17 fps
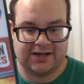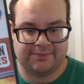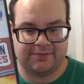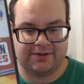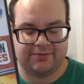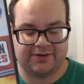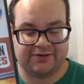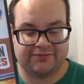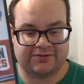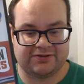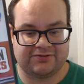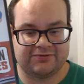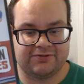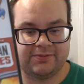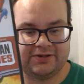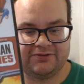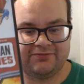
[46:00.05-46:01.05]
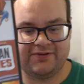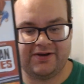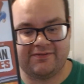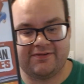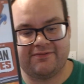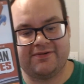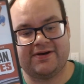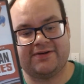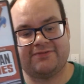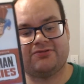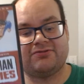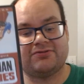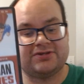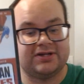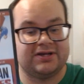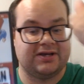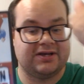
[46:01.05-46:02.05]
My rating for this film is 5 out of 5
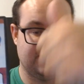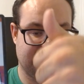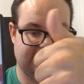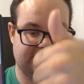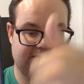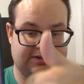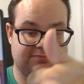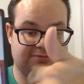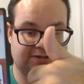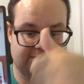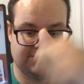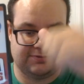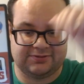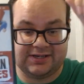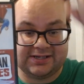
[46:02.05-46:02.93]
stars and a thumbs up. So,